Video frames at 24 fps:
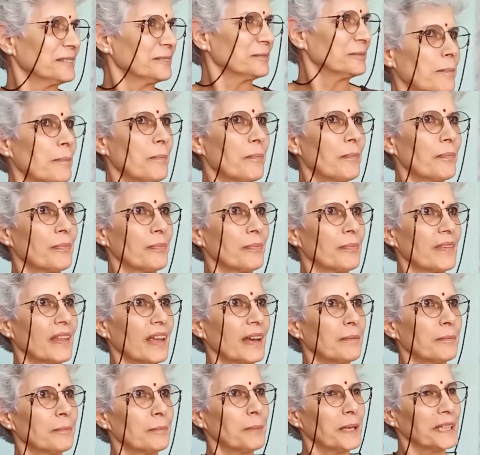
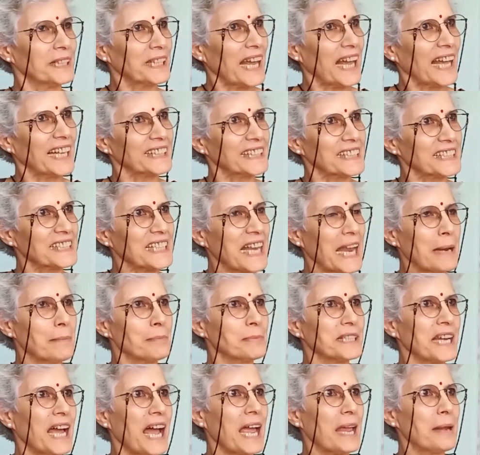But at the same
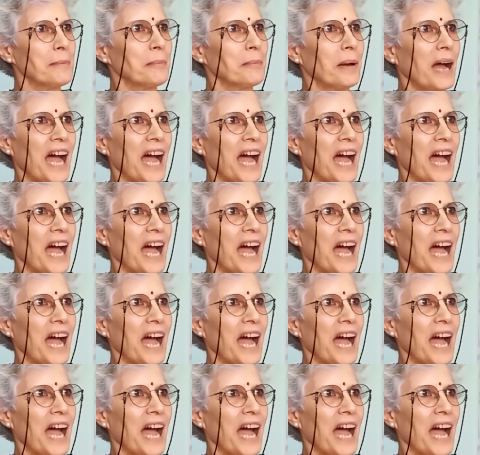time,